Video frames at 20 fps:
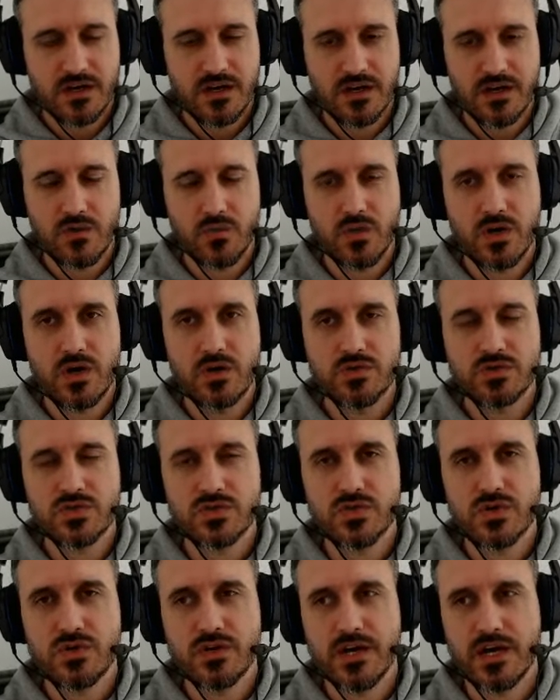We
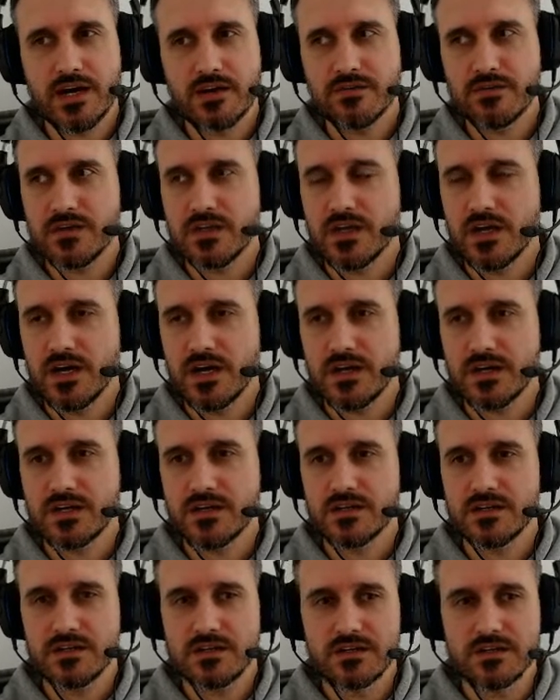also don't have
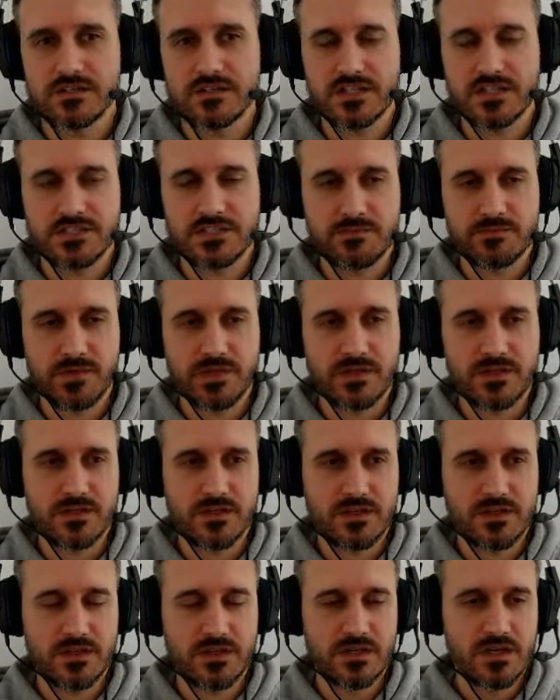like
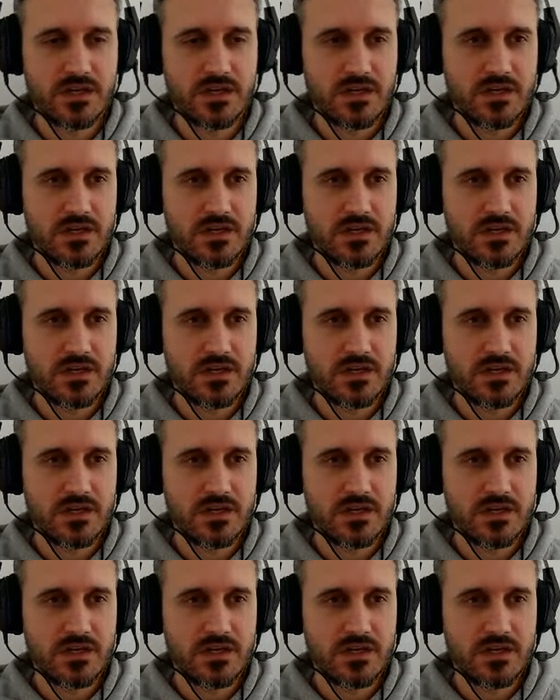ChatGPT